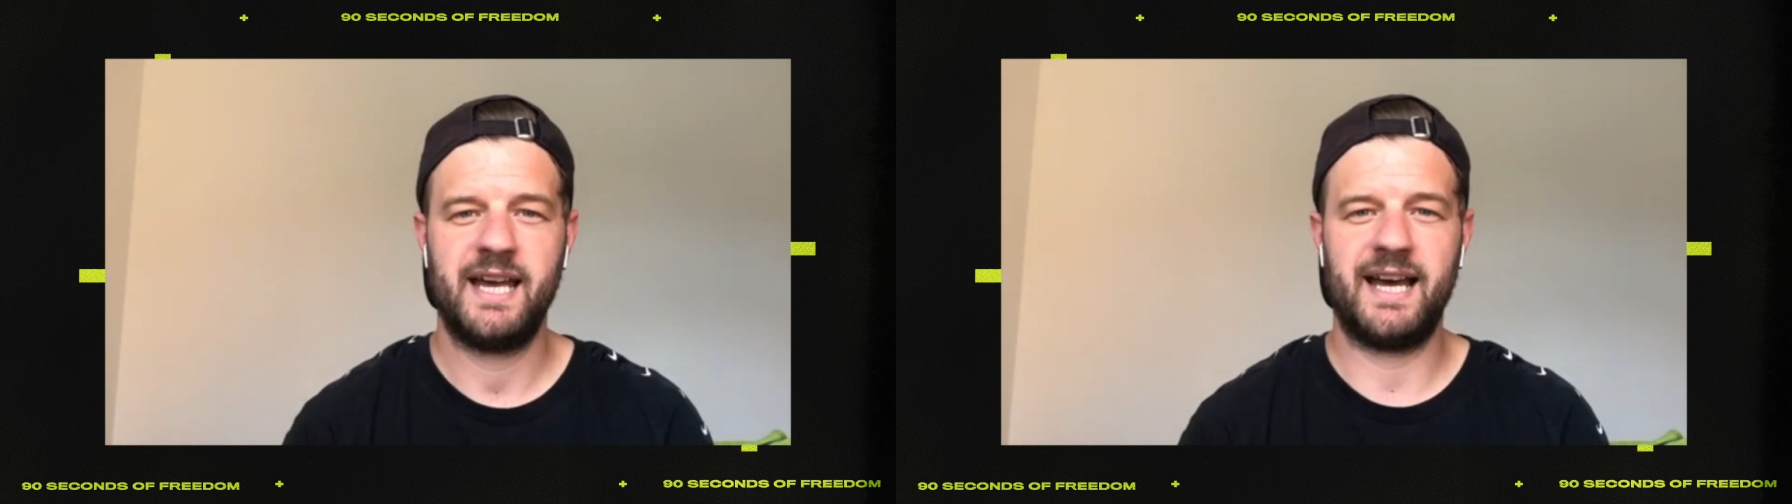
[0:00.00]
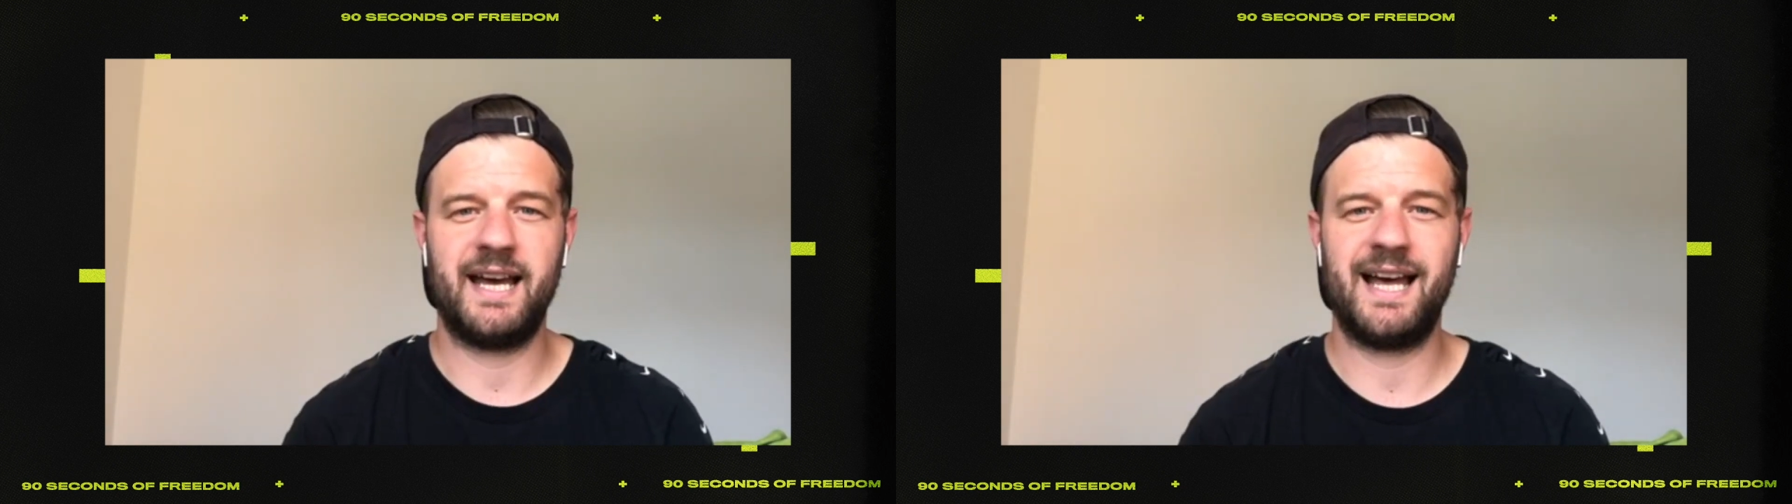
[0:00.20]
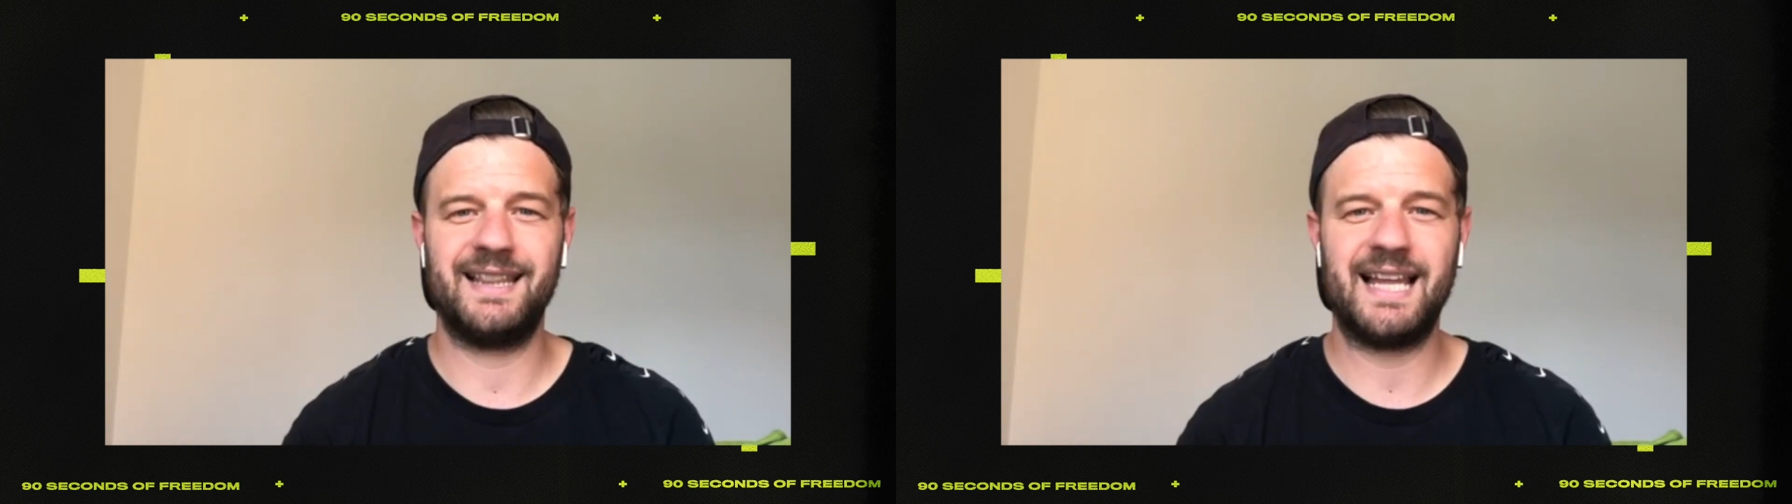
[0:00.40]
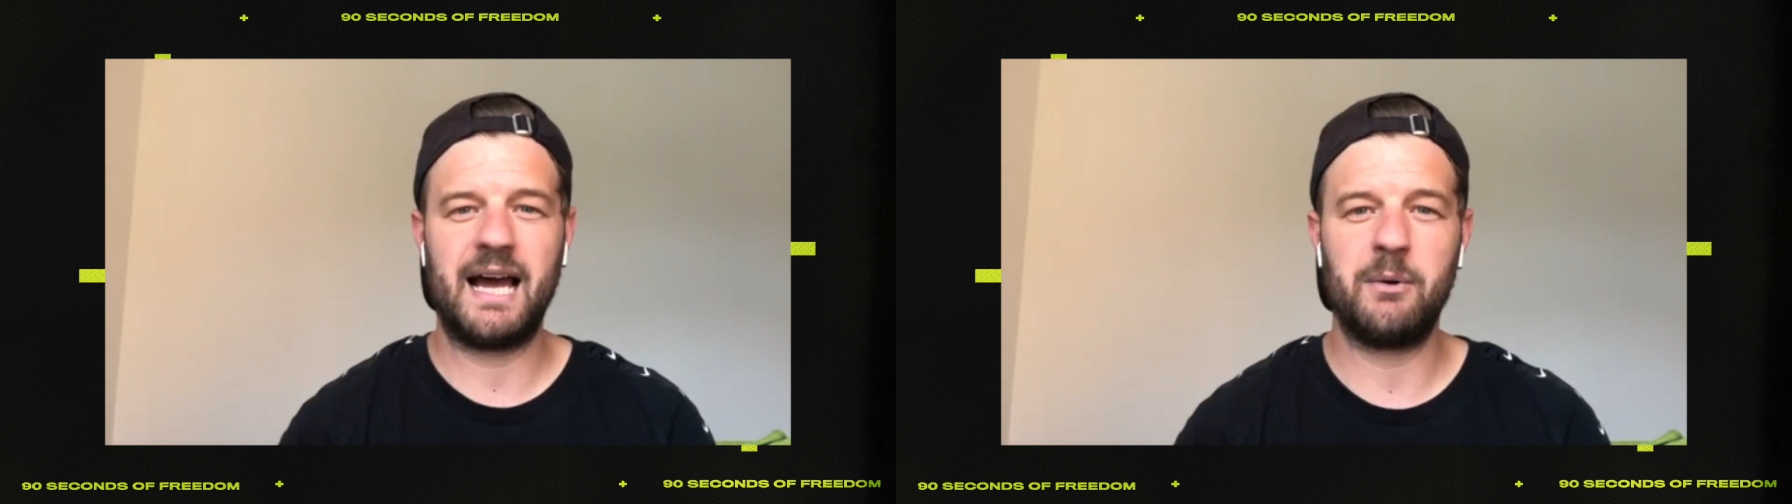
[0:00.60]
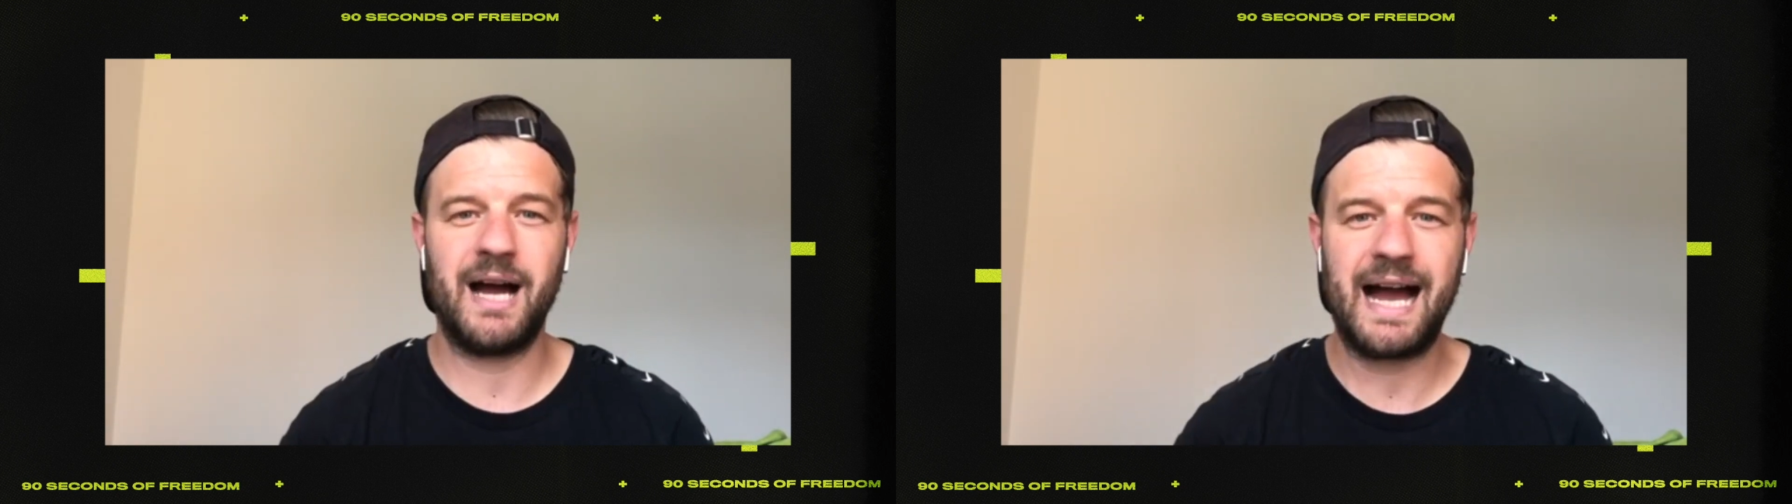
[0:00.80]

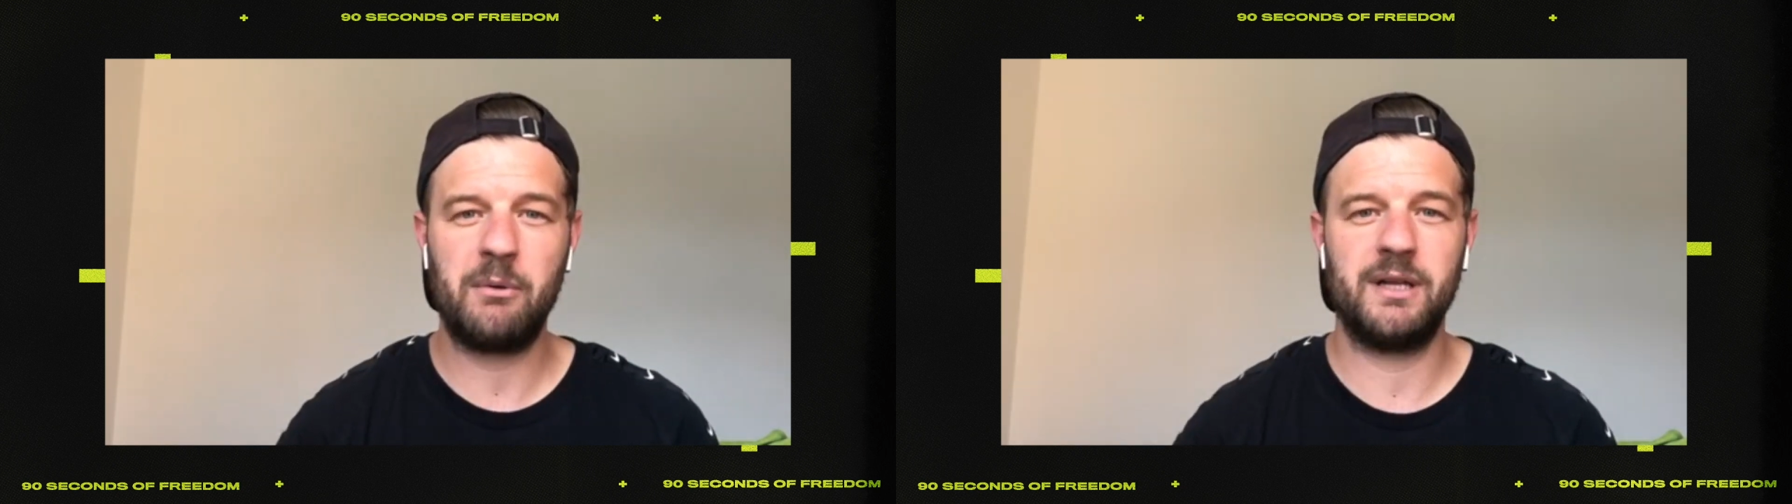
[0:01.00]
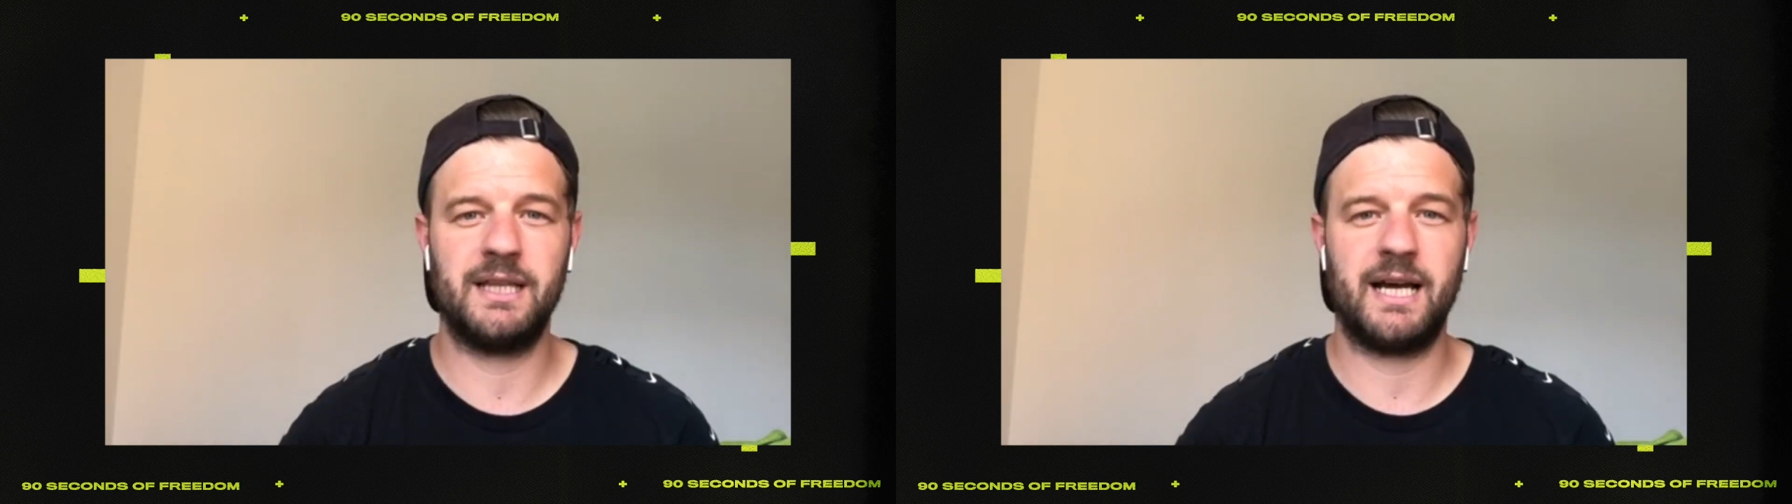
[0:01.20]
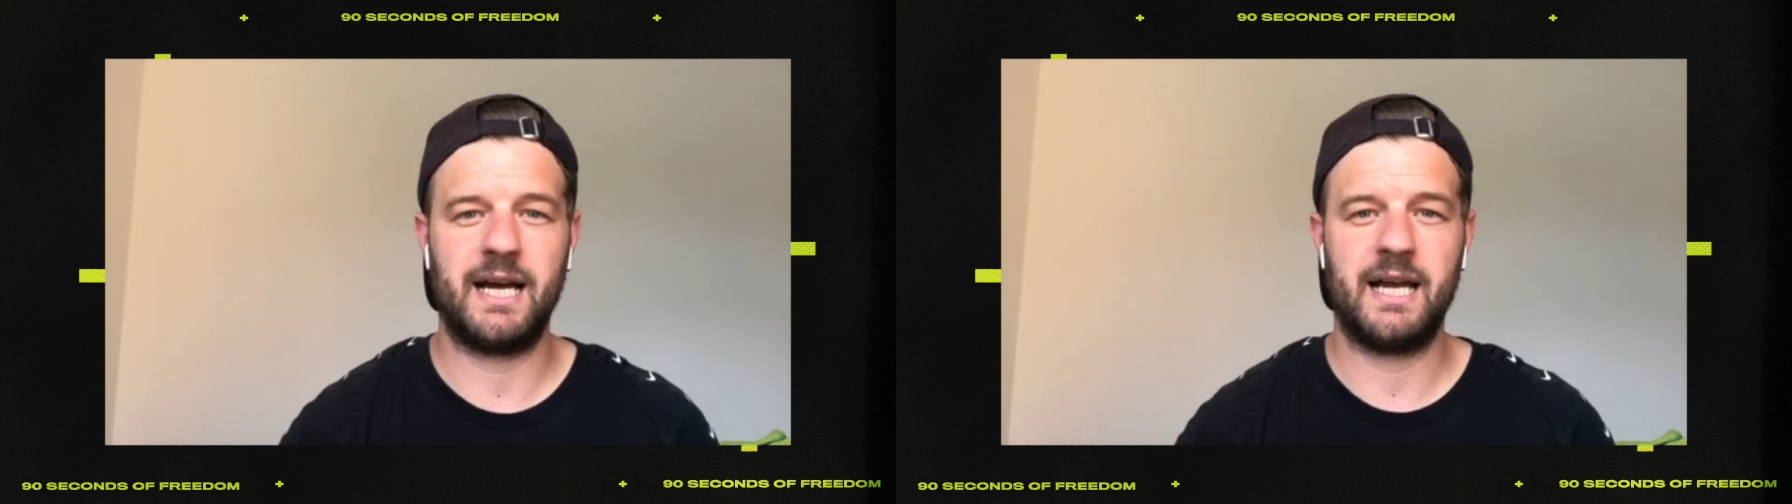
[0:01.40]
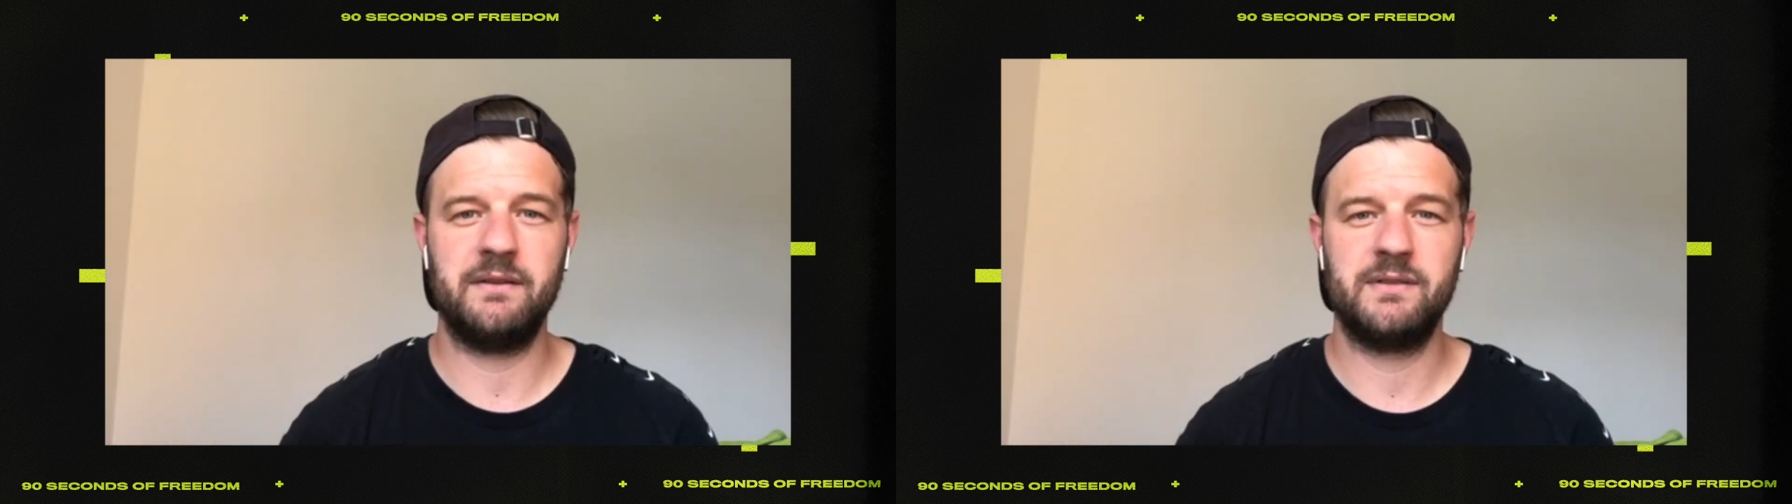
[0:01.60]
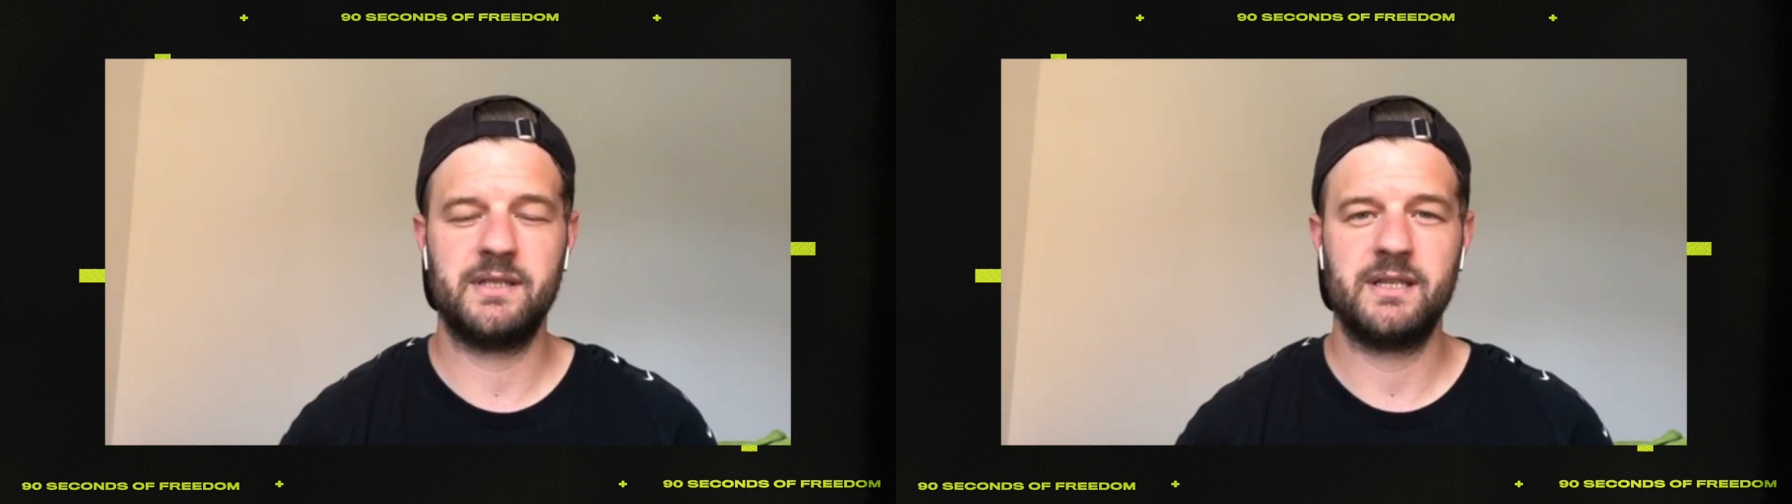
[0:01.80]
allow our
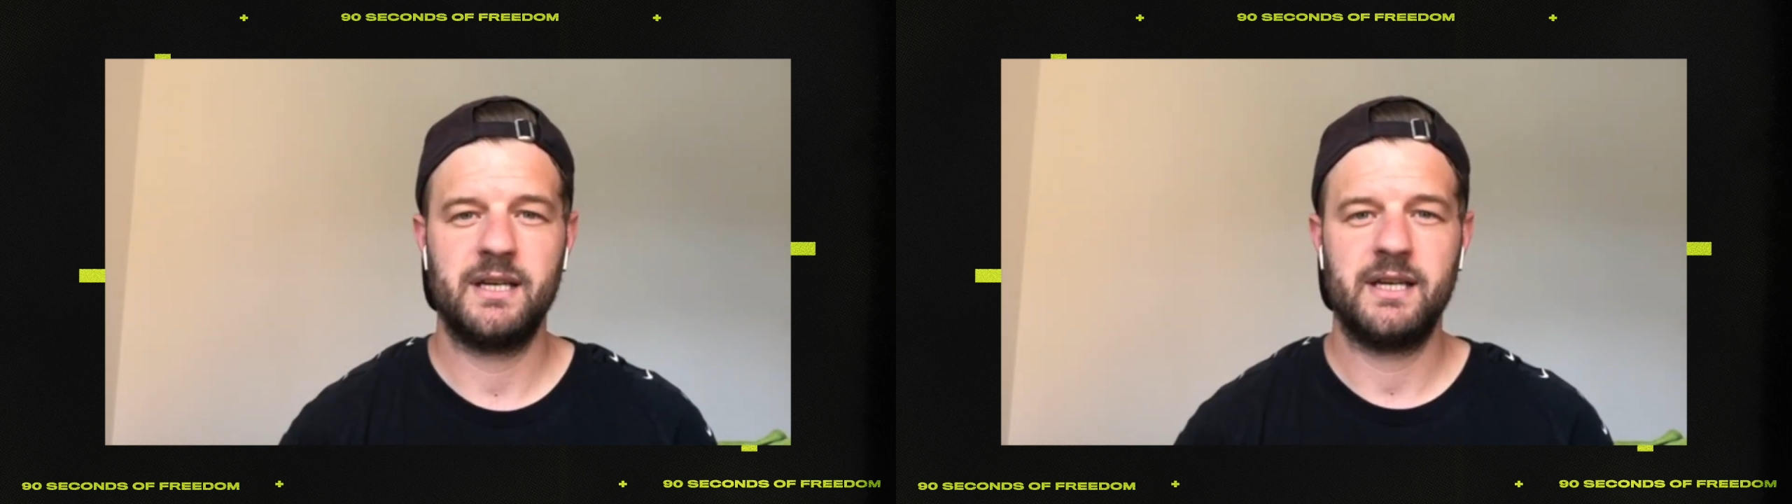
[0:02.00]
lives